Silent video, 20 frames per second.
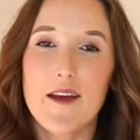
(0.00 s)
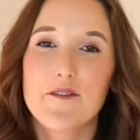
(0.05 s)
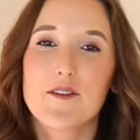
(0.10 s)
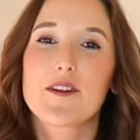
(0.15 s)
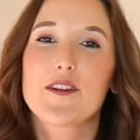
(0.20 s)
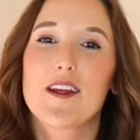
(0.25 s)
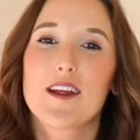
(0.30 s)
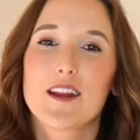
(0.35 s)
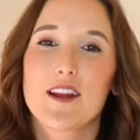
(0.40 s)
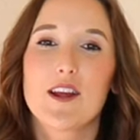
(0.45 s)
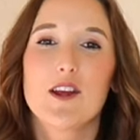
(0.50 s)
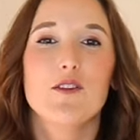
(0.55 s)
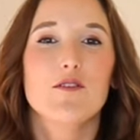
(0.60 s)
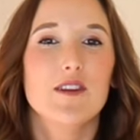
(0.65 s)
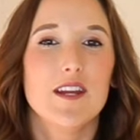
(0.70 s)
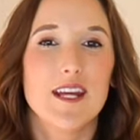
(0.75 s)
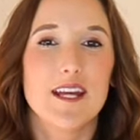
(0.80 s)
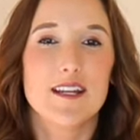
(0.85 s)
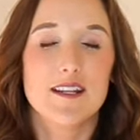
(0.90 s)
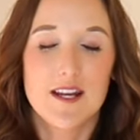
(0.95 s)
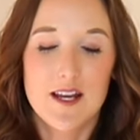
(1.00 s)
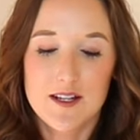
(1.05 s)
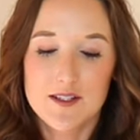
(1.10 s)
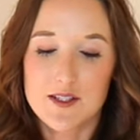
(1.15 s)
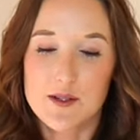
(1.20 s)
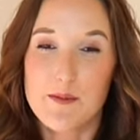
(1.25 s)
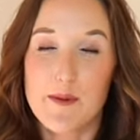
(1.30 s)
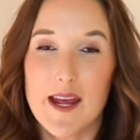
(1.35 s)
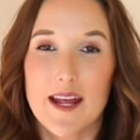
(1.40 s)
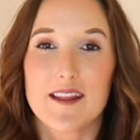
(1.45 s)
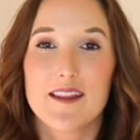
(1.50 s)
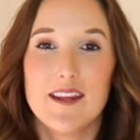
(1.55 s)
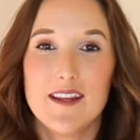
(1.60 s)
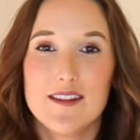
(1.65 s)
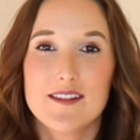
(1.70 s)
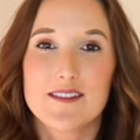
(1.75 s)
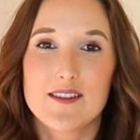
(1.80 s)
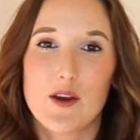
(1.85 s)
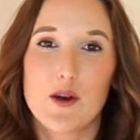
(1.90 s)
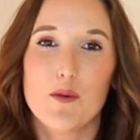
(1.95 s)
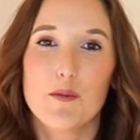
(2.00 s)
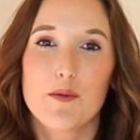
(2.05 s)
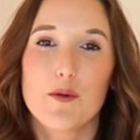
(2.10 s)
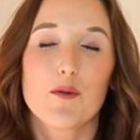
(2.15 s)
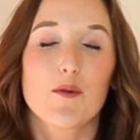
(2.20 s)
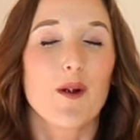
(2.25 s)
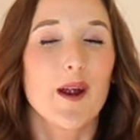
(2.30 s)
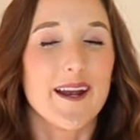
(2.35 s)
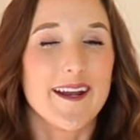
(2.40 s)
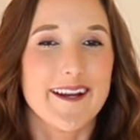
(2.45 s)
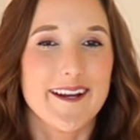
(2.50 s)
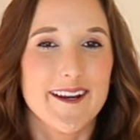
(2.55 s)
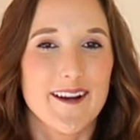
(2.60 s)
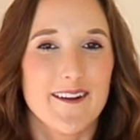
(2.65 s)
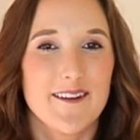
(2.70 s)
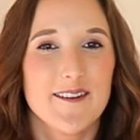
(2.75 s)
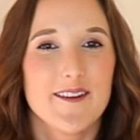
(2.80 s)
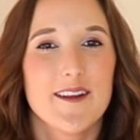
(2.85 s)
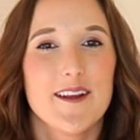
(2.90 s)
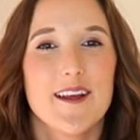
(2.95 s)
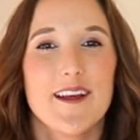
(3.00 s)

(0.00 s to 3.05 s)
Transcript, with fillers: everything that you need to make these soap right here.